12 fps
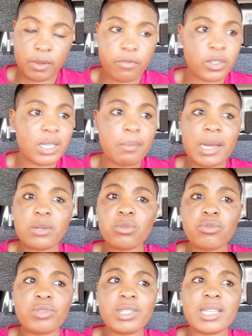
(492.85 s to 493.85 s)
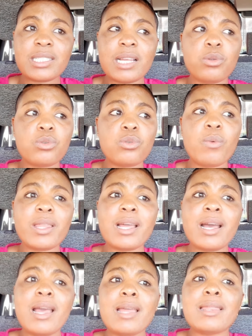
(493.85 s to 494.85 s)
For some unknown reasons, I don't know
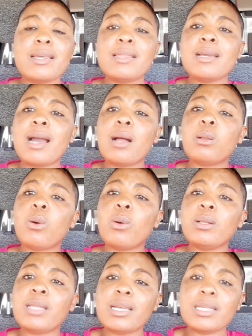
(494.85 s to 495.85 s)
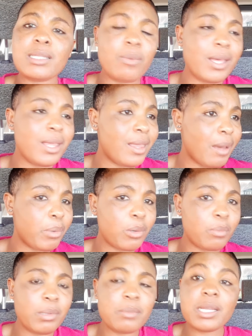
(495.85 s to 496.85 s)
whether they think alcohol takes away their
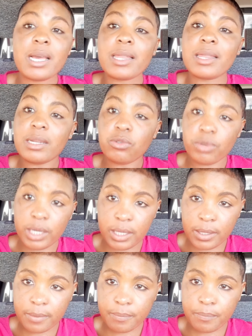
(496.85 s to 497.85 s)
problems, they drink.